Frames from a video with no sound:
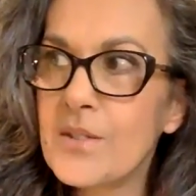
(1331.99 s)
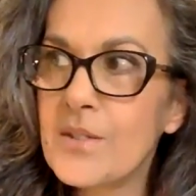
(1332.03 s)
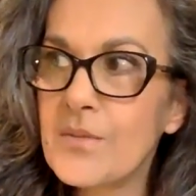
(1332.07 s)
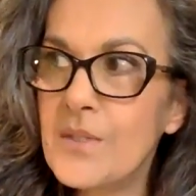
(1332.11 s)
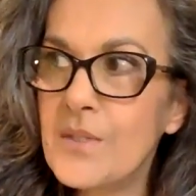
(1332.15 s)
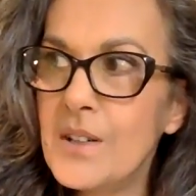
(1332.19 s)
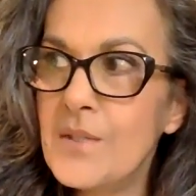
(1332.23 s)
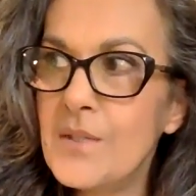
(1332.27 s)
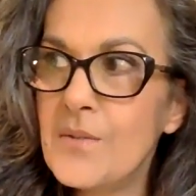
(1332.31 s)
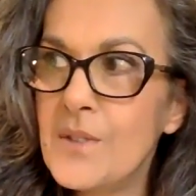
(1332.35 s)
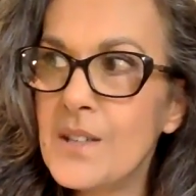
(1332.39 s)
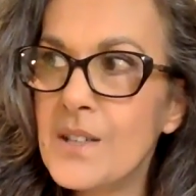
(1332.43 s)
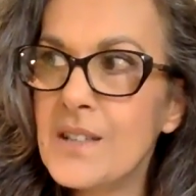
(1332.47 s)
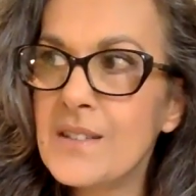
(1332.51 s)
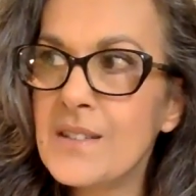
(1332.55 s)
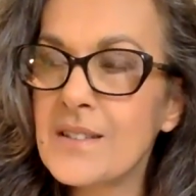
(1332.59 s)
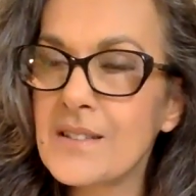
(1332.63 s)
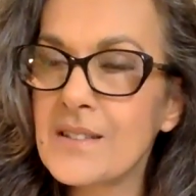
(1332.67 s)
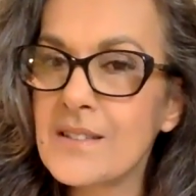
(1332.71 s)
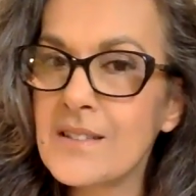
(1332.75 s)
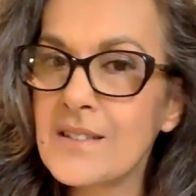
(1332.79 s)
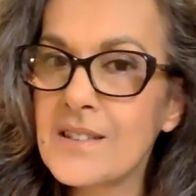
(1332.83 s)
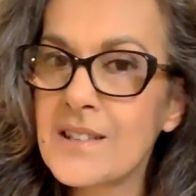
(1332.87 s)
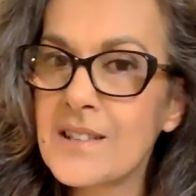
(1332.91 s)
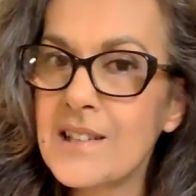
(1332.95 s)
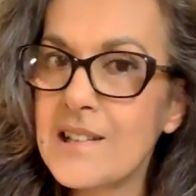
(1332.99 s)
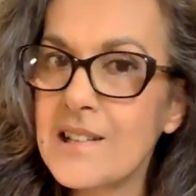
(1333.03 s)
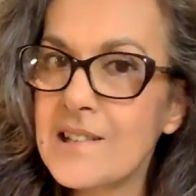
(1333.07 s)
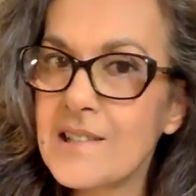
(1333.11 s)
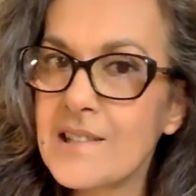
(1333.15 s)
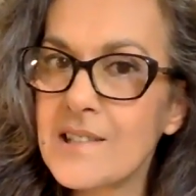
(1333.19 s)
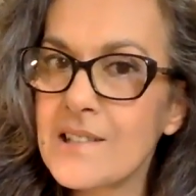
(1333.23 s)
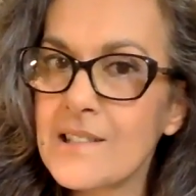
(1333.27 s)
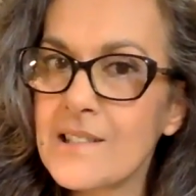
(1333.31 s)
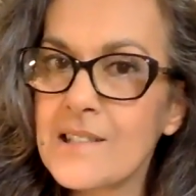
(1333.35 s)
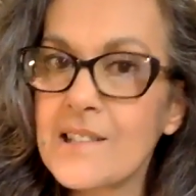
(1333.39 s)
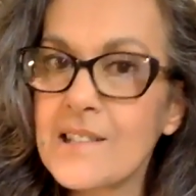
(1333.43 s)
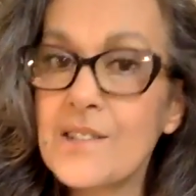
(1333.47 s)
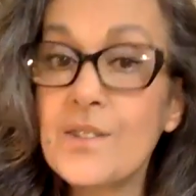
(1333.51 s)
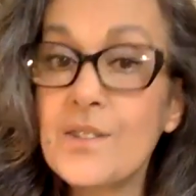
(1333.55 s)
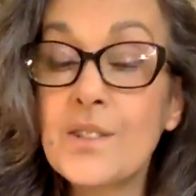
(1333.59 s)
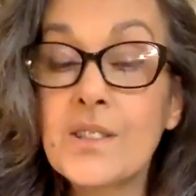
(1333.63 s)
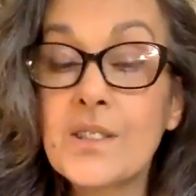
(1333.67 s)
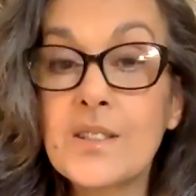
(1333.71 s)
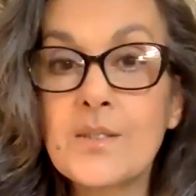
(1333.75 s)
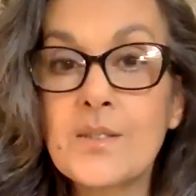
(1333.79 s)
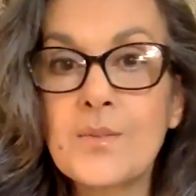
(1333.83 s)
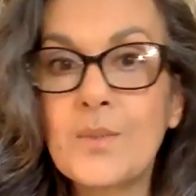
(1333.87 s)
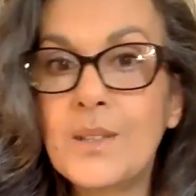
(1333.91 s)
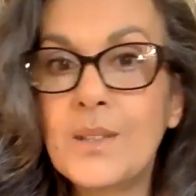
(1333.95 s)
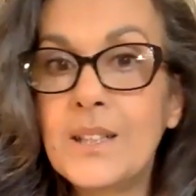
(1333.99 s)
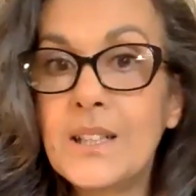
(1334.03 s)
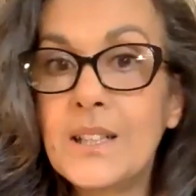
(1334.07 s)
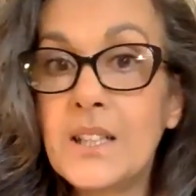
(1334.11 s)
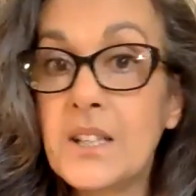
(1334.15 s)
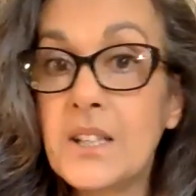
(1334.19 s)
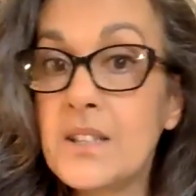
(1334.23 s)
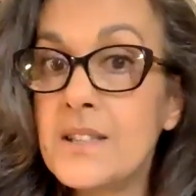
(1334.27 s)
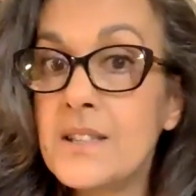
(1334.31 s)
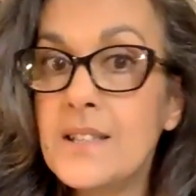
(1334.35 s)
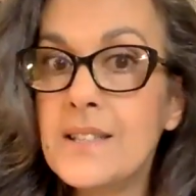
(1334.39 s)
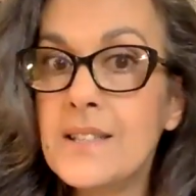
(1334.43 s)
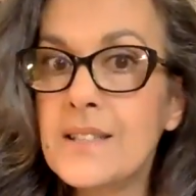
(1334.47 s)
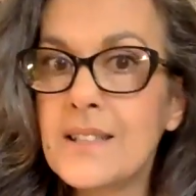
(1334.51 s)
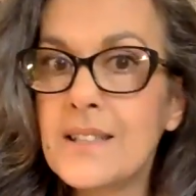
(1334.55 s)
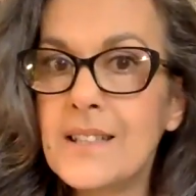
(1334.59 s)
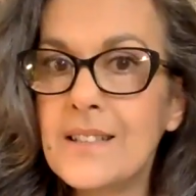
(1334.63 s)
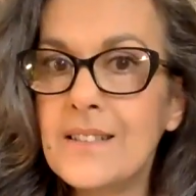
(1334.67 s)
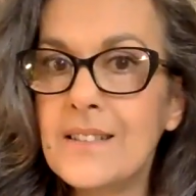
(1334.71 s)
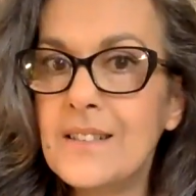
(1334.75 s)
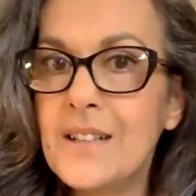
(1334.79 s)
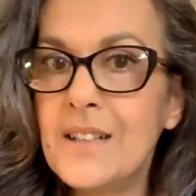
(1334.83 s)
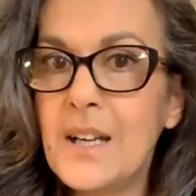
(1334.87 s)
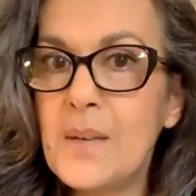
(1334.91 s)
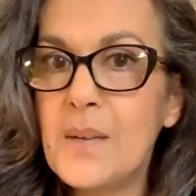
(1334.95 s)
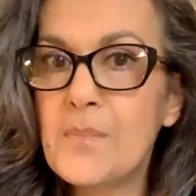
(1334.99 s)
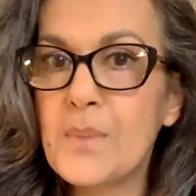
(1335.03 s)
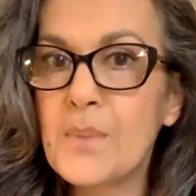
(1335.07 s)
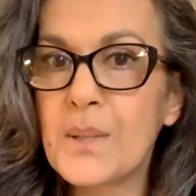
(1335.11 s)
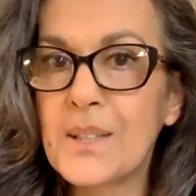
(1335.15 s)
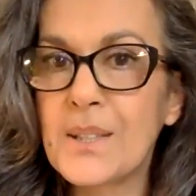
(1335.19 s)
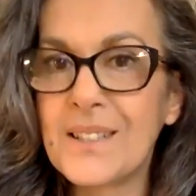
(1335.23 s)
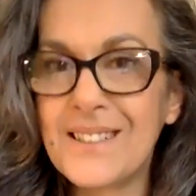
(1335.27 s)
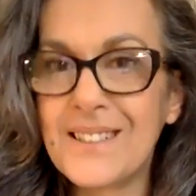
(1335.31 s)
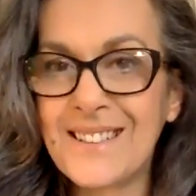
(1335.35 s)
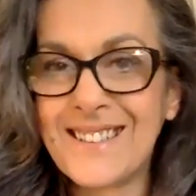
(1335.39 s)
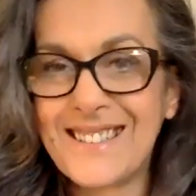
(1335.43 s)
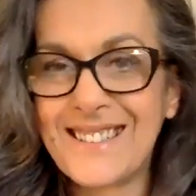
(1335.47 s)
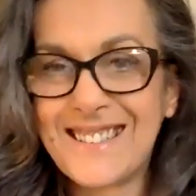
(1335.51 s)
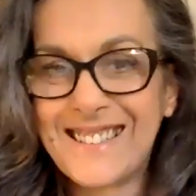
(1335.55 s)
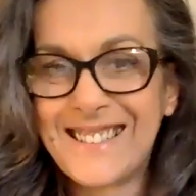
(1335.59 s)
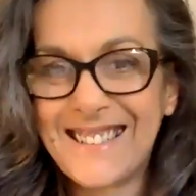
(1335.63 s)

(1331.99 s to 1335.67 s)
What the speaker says: 3 reasons / excuses why this cannot happen.